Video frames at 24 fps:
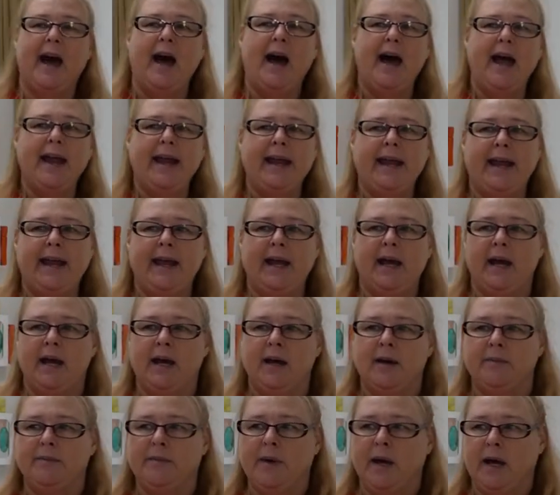I
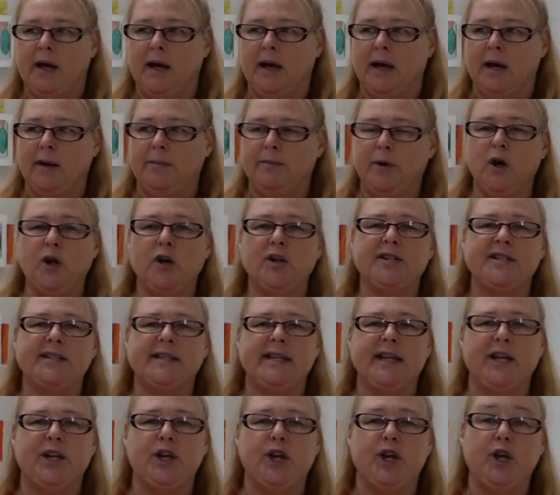am a
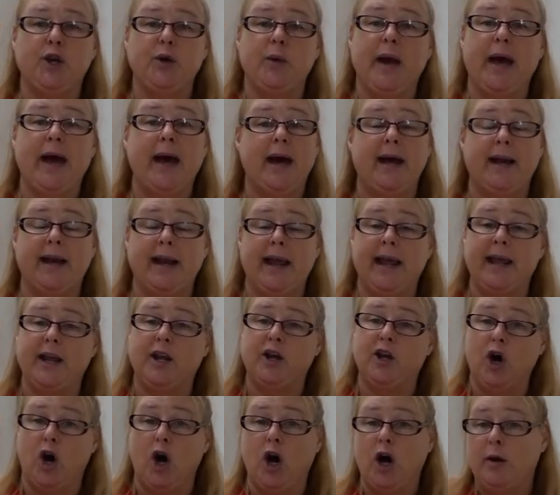person who had
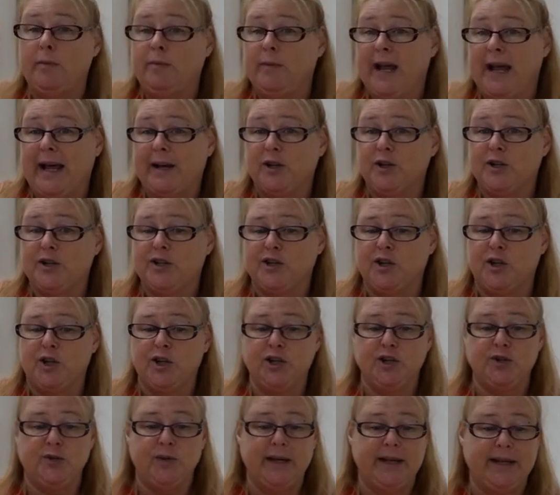a gallbladder
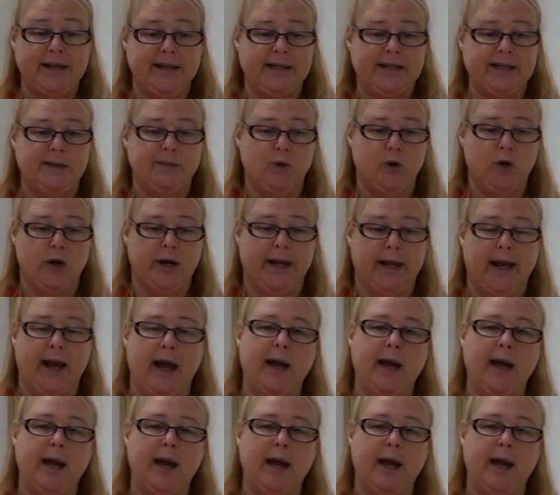surgery this morning.